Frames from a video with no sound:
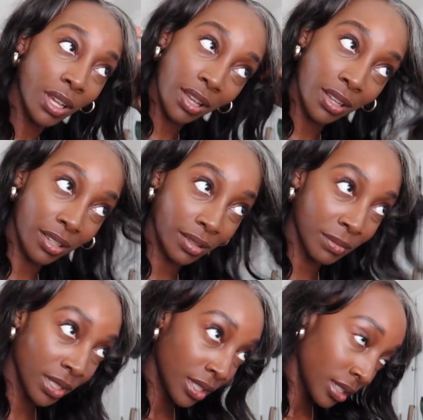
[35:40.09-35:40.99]

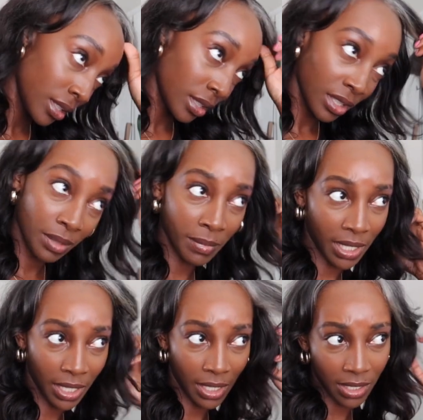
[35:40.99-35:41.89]
my
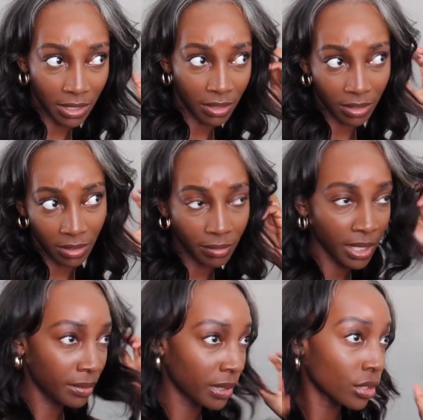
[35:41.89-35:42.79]
dad is
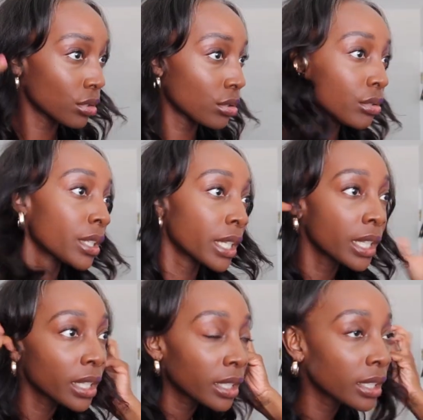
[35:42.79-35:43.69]
getting me a
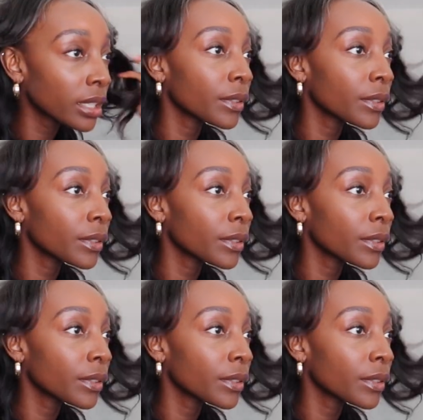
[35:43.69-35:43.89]
drink.